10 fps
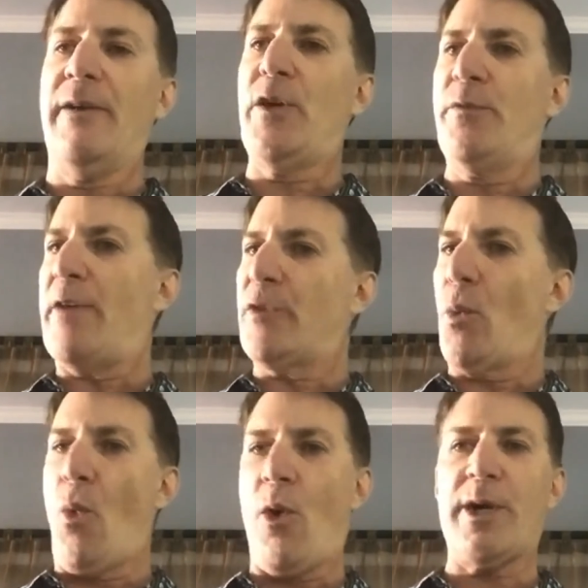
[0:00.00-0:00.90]
If you've ever
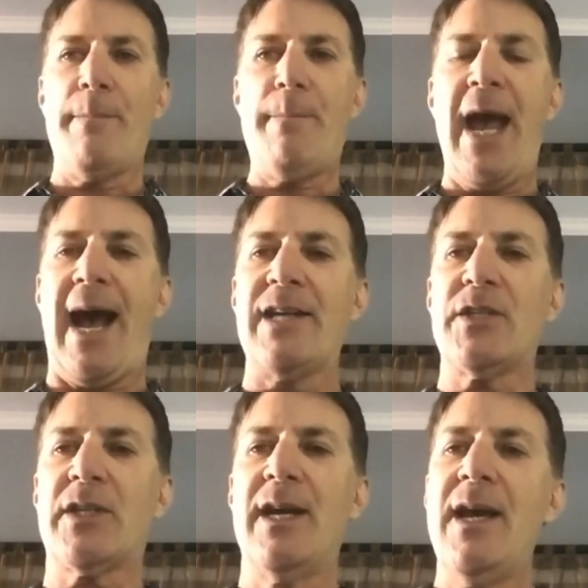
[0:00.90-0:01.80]
worn a
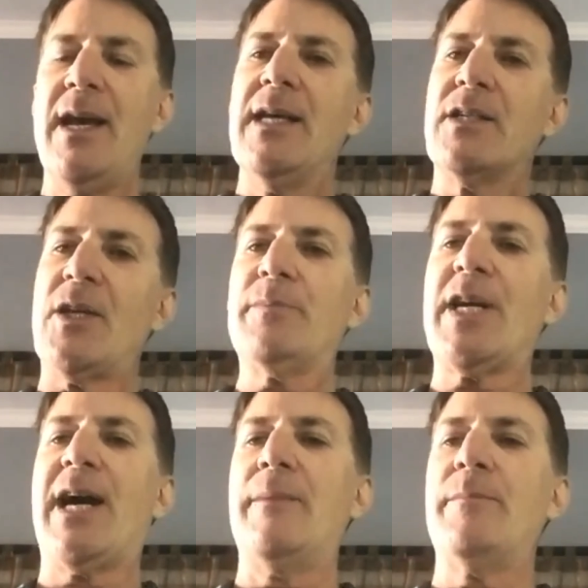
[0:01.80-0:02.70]
mask,
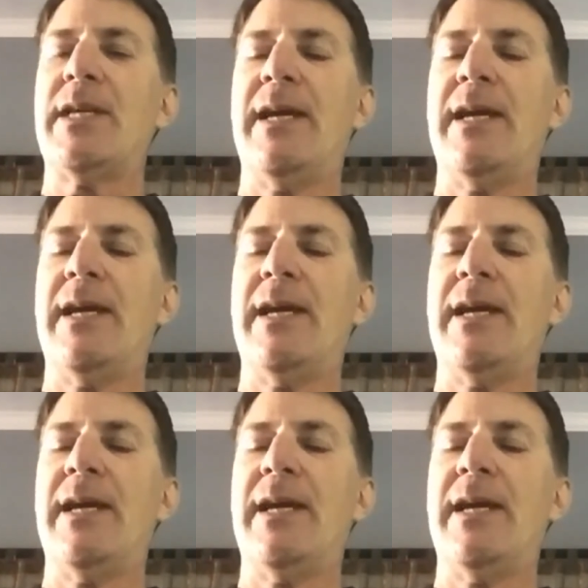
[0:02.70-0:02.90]
sometimes